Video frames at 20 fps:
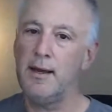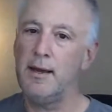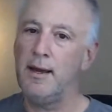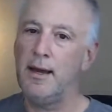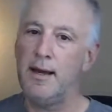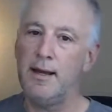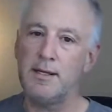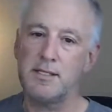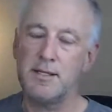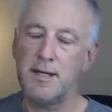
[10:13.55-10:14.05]

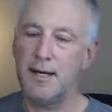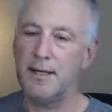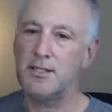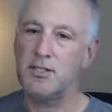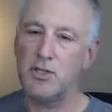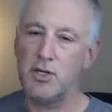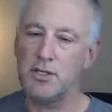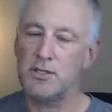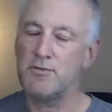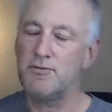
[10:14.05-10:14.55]
And it's not
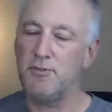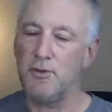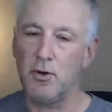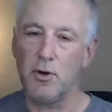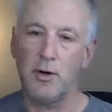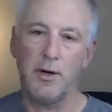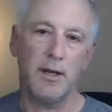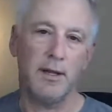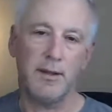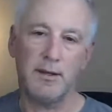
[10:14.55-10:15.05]
just
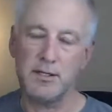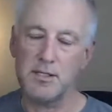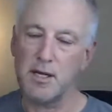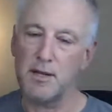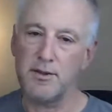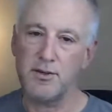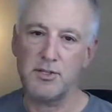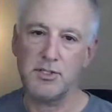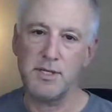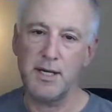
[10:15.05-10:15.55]
Florida. There's
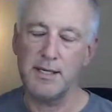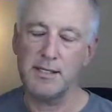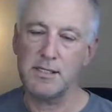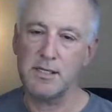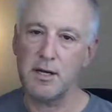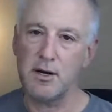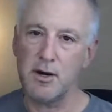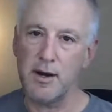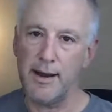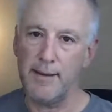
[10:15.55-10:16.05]
other states
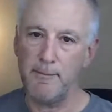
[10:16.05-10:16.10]
that